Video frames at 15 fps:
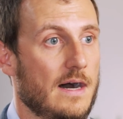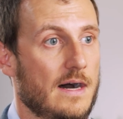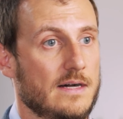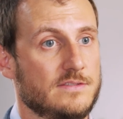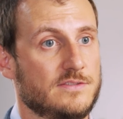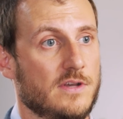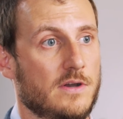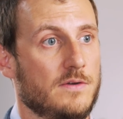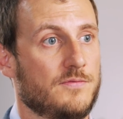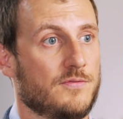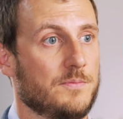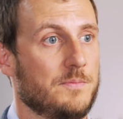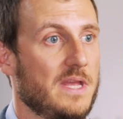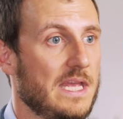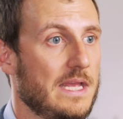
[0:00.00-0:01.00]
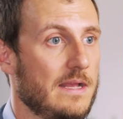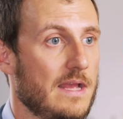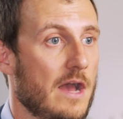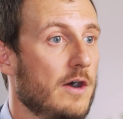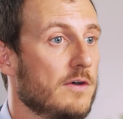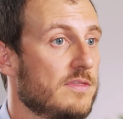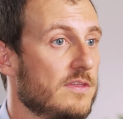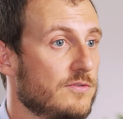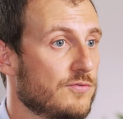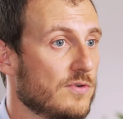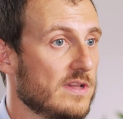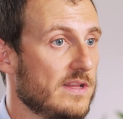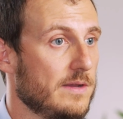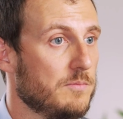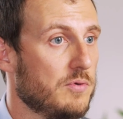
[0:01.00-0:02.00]
So for me, health is
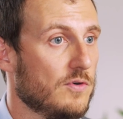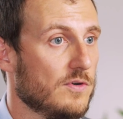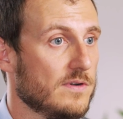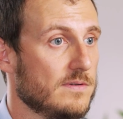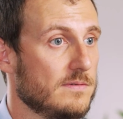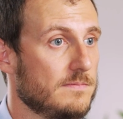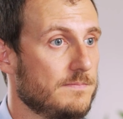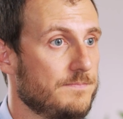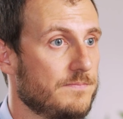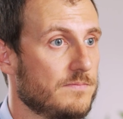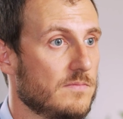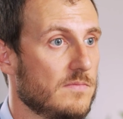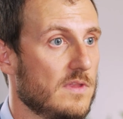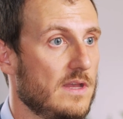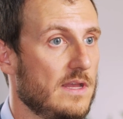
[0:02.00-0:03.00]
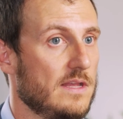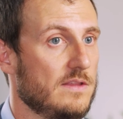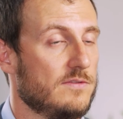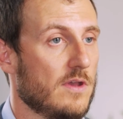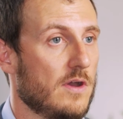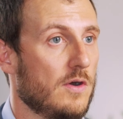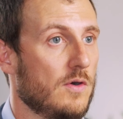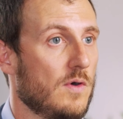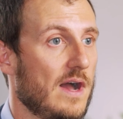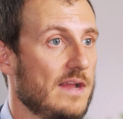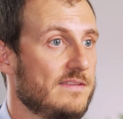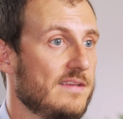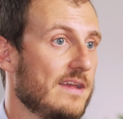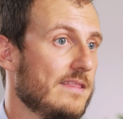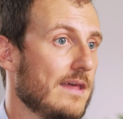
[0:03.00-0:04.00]
really important. And so I
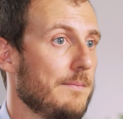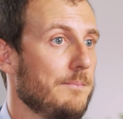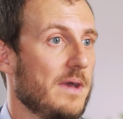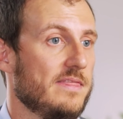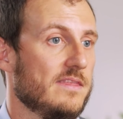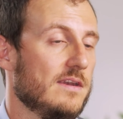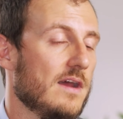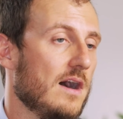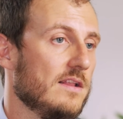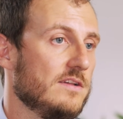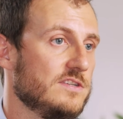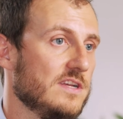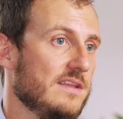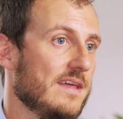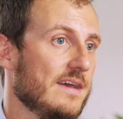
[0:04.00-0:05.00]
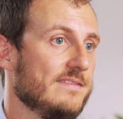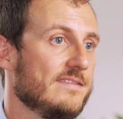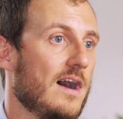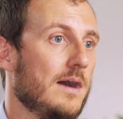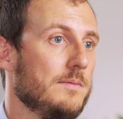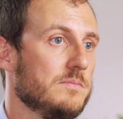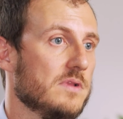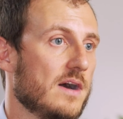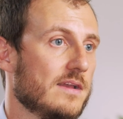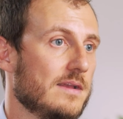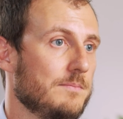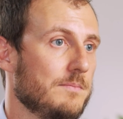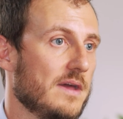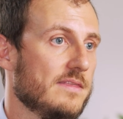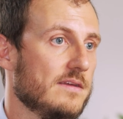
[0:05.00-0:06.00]
take that methodology, that time blocking
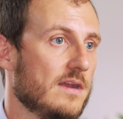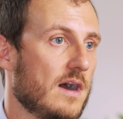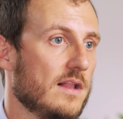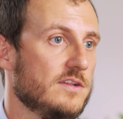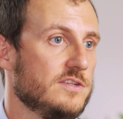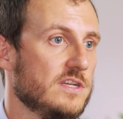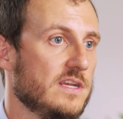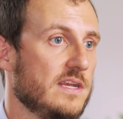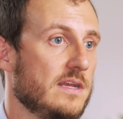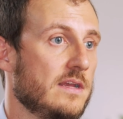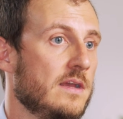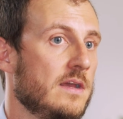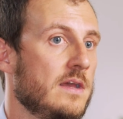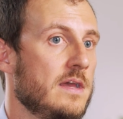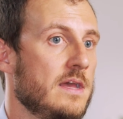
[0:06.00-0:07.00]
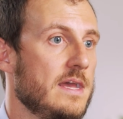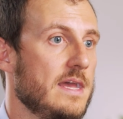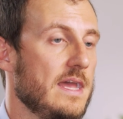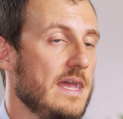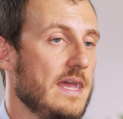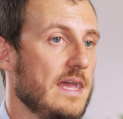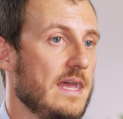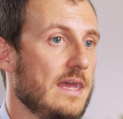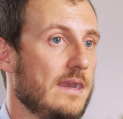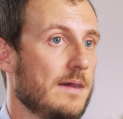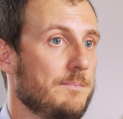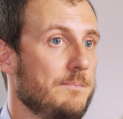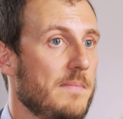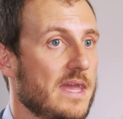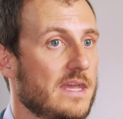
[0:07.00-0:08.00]
methodology, and
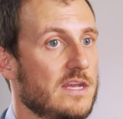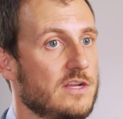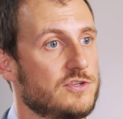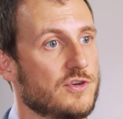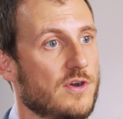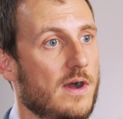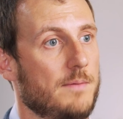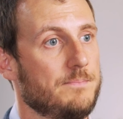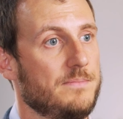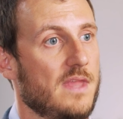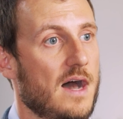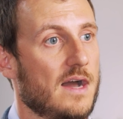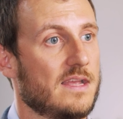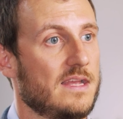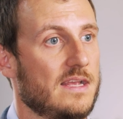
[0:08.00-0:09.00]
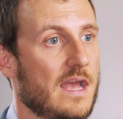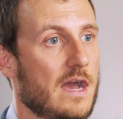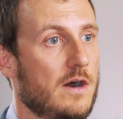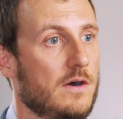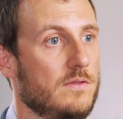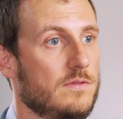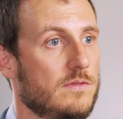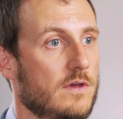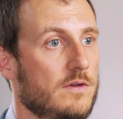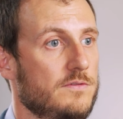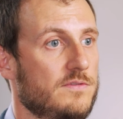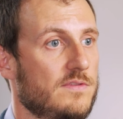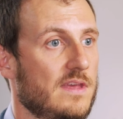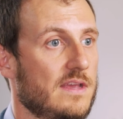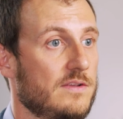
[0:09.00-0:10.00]
I'm making sure I'm knocking out those
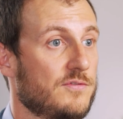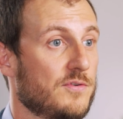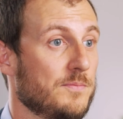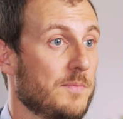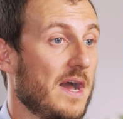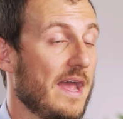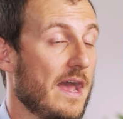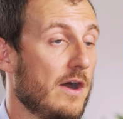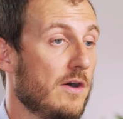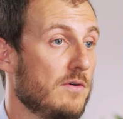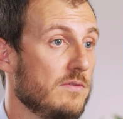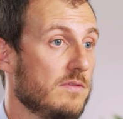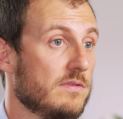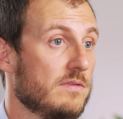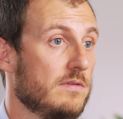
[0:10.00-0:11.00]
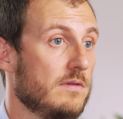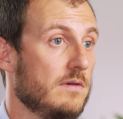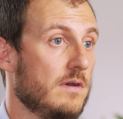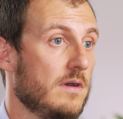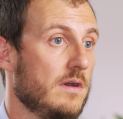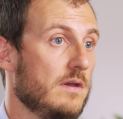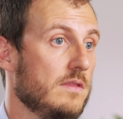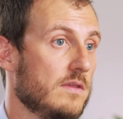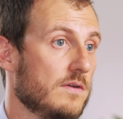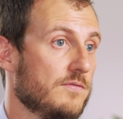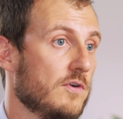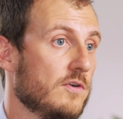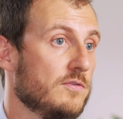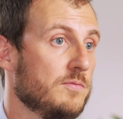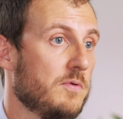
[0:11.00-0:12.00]
things for my health, the
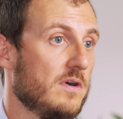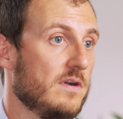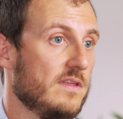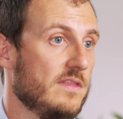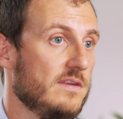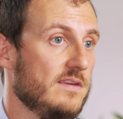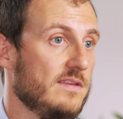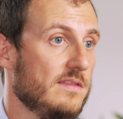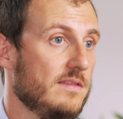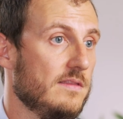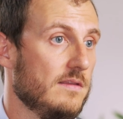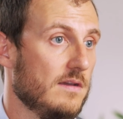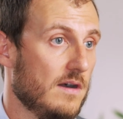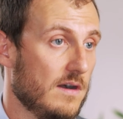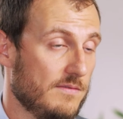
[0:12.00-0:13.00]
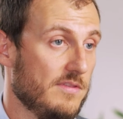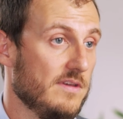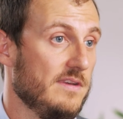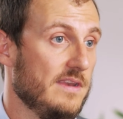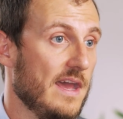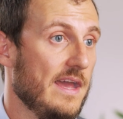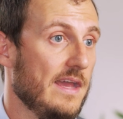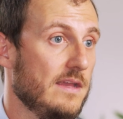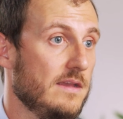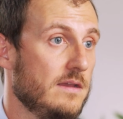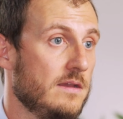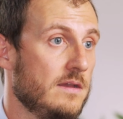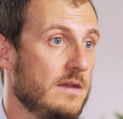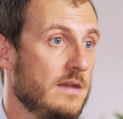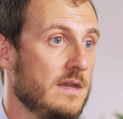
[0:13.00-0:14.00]
first part of the day,
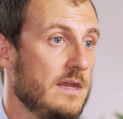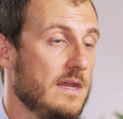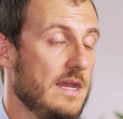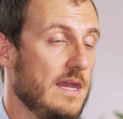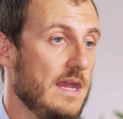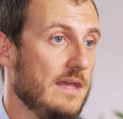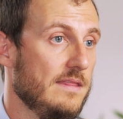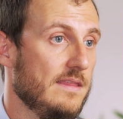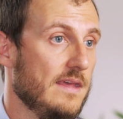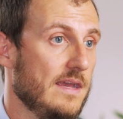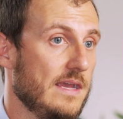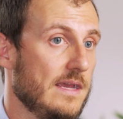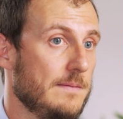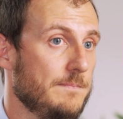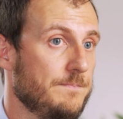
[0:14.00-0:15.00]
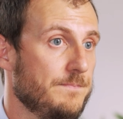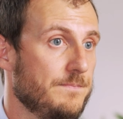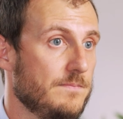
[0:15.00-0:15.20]
and then